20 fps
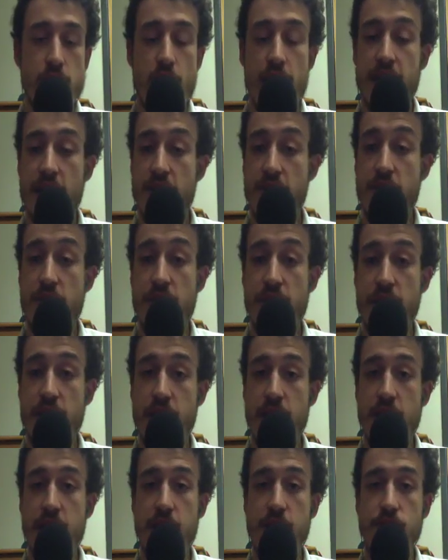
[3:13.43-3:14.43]
Another
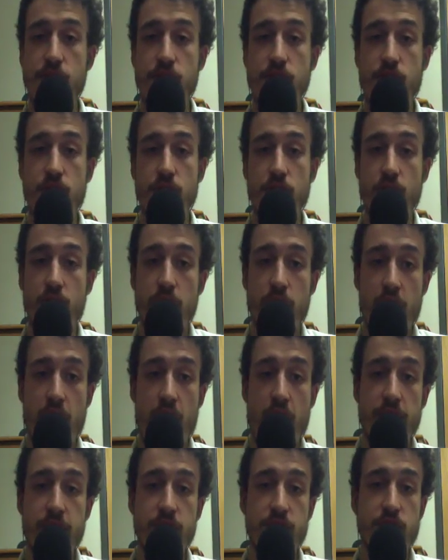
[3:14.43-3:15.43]
thing is
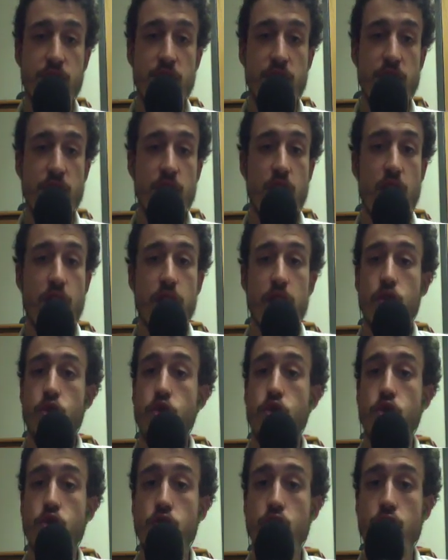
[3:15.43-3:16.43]
harvesting uh,
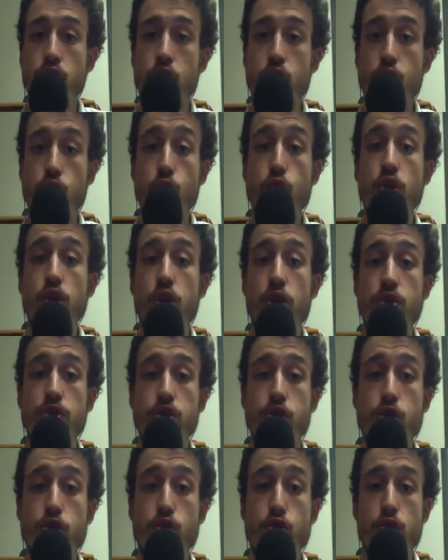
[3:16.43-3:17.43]
Google
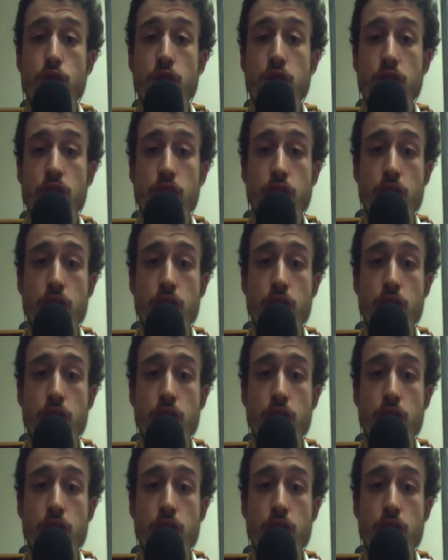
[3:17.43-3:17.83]
Closure.